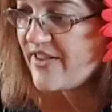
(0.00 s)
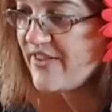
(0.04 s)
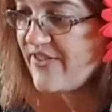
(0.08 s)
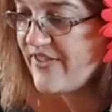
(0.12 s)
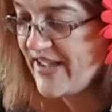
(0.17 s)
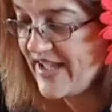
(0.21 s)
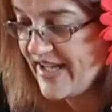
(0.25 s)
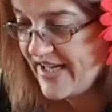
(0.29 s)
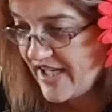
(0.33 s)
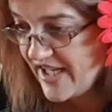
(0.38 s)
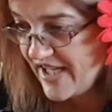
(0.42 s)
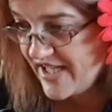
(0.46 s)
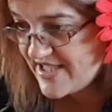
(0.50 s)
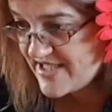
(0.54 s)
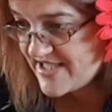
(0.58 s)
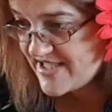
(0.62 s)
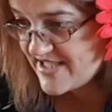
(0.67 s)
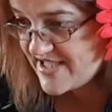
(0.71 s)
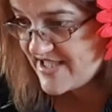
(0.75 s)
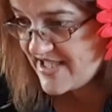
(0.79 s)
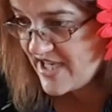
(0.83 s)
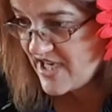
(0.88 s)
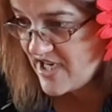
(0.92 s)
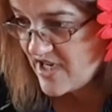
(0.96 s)
that I
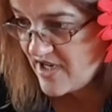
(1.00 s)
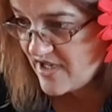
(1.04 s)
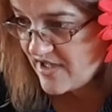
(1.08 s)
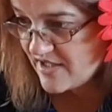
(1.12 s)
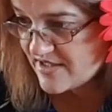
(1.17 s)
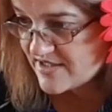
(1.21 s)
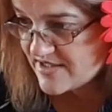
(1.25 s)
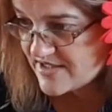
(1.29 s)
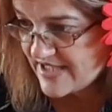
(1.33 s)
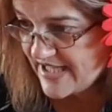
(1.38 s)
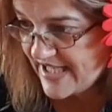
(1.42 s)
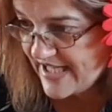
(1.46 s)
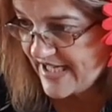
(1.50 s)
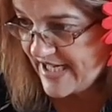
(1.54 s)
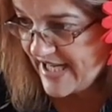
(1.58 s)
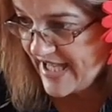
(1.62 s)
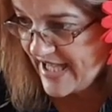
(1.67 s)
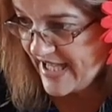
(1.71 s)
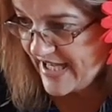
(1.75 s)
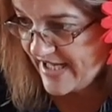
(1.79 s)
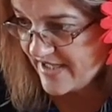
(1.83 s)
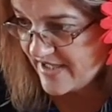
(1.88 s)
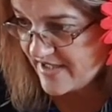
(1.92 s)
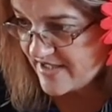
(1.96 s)
start and
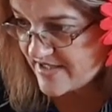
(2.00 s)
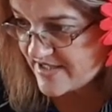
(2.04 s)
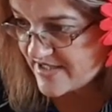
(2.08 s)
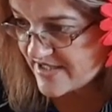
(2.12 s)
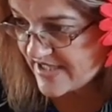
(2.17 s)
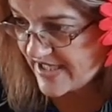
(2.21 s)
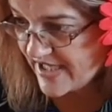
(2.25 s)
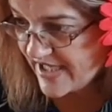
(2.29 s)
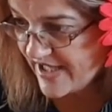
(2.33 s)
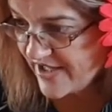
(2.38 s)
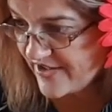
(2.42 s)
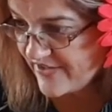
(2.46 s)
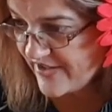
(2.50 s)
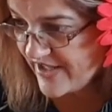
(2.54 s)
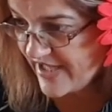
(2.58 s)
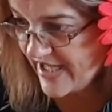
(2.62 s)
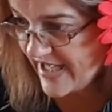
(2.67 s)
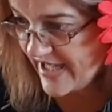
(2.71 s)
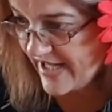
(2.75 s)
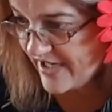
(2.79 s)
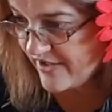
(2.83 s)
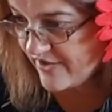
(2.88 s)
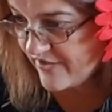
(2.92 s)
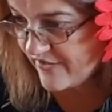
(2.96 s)
end at the
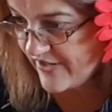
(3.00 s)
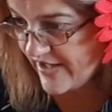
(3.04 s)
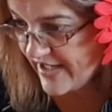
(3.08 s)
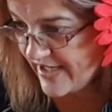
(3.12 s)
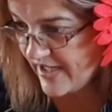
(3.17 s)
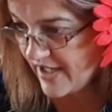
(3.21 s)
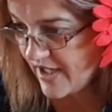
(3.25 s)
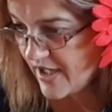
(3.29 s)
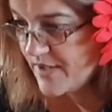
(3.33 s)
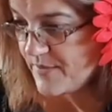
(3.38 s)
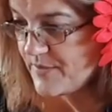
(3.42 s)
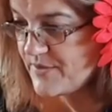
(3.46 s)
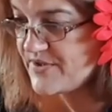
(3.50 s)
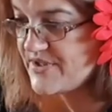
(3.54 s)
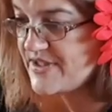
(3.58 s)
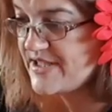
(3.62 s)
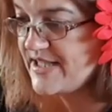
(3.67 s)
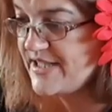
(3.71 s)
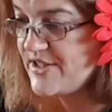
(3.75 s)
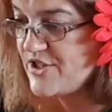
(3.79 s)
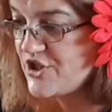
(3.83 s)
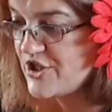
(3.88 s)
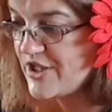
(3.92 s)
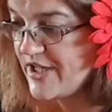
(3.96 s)
end of that line of
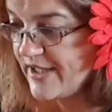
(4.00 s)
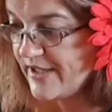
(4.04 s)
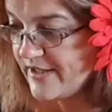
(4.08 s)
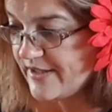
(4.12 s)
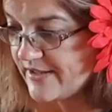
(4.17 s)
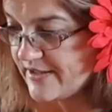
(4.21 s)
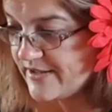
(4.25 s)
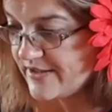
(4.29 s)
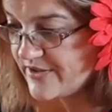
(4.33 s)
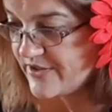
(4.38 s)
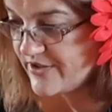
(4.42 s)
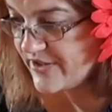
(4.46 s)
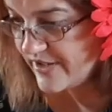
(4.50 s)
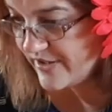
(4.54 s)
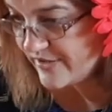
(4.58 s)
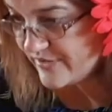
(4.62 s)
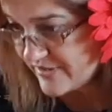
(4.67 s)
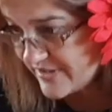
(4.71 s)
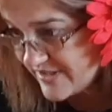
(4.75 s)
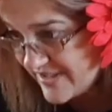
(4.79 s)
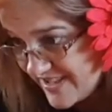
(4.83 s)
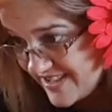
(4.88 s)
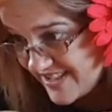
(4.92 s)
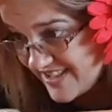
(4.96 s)
stitching. So
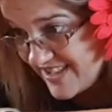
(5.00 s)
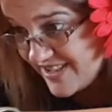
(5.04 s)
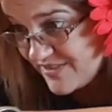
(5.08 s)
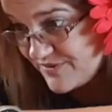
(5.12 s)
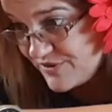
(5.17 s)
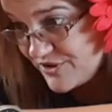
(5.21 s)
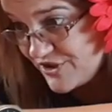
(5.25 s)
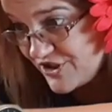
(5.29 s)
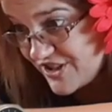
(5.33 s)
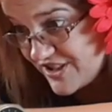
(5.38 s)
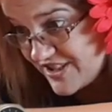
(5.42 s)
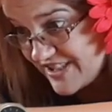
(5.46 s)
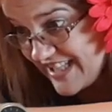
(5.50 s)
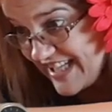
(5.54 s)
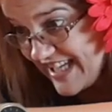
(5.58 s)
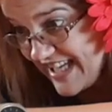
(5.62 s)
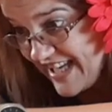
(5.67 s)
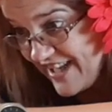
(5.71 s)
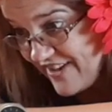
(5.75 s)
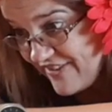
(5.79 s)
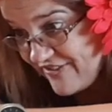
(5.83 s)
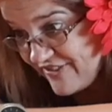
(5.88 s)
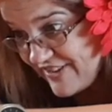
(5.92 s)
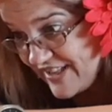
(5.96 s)
just
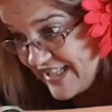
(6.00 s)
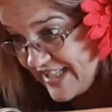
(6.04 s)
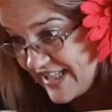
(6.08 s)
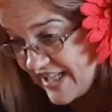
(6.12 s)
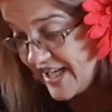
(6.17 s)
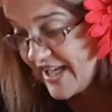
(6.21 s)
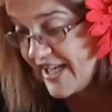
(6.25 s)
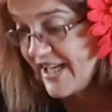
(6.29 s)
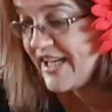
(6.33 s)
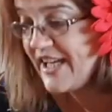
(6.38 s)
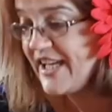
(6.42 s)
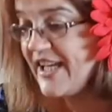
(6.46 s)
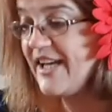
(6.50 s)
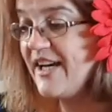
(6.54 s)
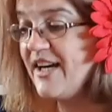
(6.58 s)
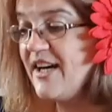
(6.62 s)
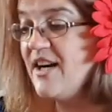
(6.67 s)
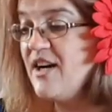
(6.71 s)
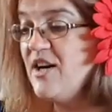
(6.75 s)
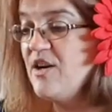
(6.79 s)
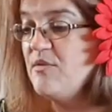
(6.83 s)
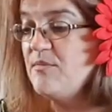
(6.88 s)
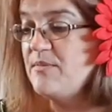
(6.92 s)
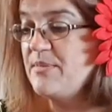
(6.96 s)
carefully lining it
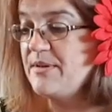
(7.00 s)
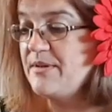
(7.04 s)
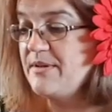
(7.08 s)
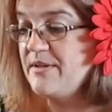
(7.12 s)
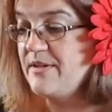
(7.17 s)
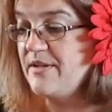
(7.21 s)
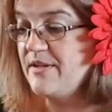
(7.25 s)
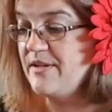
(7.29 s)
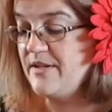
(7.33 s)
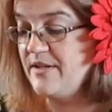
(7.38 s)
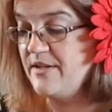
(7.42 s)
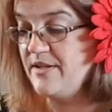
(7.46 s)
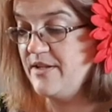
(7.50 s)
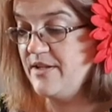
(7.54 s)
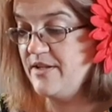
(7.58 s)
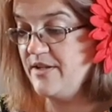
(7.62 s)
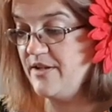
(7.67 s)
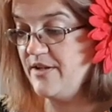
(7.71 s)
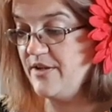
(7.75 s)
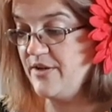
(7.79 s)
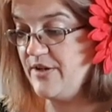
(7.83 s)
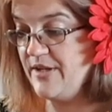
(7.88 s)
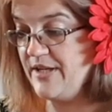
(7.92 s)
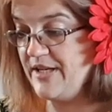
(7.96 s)
up,
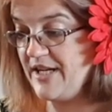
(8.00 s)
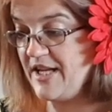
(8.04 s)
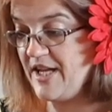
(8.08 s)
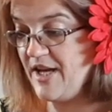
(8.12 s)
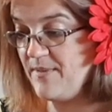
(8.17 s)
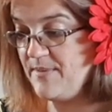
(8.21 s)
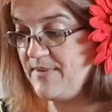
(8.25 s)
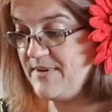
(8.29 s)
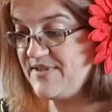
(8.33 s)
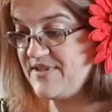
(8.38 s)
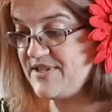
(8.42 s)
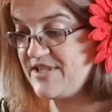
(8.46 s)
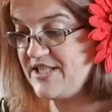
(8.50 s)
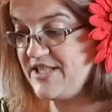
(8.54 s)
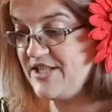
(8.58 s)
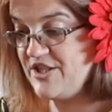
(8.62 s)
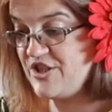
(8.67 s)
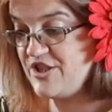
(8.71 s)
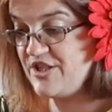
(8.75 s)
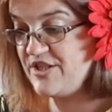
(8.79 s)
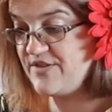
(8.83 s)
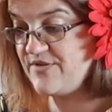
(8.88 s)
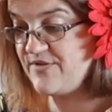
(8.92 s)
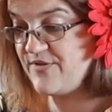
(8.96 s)
doing a couple of
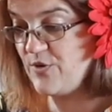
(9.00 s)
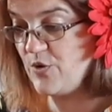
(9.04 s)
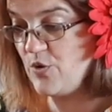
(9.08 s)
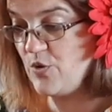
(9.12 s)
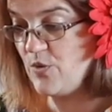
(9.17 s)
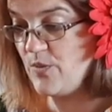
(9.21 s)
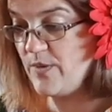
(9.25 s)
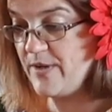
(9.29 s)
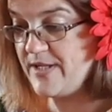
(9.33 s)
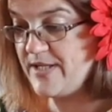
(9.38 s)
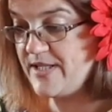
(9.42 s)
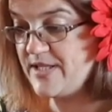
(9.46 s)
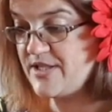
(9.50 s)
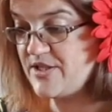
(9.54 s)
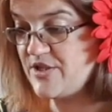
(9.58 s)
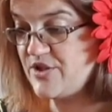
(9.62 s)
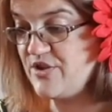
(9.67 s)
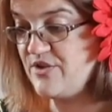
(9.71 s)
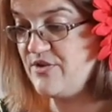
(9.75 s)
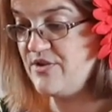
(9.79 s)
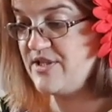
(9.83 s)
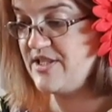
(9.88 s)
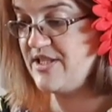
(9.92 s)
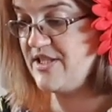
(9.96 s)
stitches forwards,
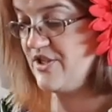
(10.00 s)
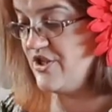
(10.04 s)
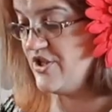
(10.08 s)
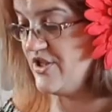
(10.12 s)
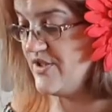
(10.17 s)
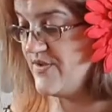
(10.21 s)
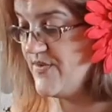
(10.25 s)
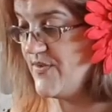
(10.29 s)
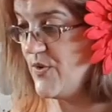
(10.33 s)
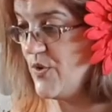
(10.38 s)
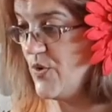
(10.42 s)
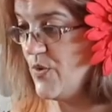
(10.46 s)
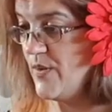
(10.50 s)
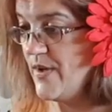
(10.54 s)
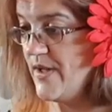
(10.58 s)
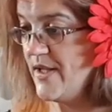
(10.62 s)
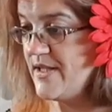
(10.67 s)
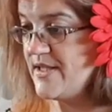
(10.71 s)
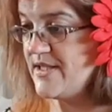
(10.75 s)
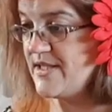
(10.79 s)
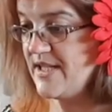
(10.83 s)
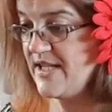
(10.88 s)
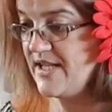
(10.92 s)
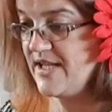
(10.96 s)
2 stitches
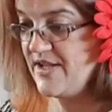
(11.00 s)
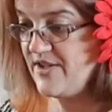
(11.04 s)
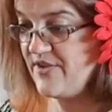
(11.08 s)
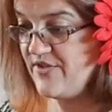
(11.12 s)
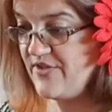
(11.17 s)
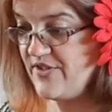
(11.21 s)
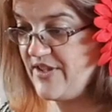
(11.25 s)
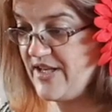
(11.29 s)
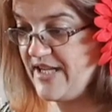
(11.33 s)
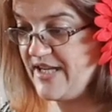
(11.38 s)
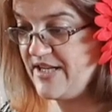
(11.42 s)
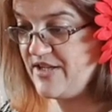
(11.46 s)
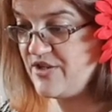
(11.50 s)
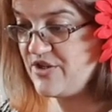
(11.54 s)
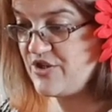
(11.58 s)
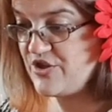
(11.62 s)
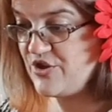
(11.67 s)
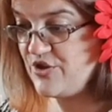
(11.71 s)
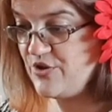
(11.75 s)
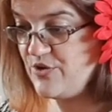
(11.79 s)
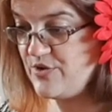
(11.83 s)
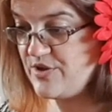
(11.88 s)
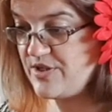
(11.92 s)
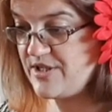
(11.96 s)
forwards, then
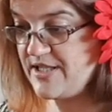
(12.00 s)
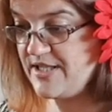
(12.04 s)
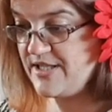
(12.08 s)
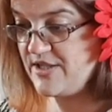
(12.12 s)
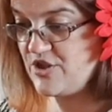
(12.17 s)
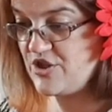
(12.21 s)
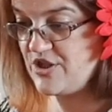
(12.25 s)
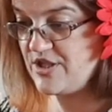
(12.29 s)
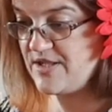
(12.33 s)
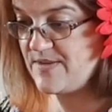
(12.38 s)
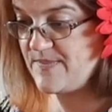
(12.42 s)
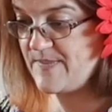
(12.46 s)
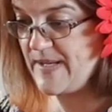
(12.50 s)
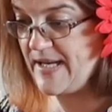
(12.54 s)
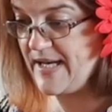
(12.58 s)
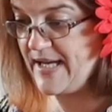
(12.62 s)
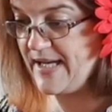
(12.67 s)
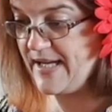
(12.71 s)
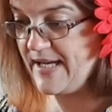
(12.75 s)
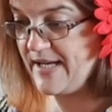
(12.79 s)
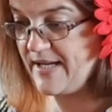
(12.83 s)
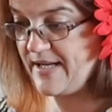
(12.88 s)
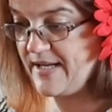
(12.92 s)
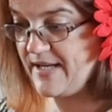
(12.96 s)
2 stitches
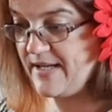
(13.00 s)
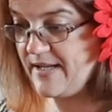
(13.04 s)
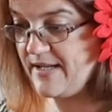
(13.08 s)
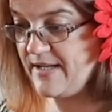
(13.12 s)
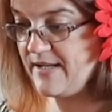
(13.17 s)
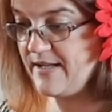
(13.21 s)
back.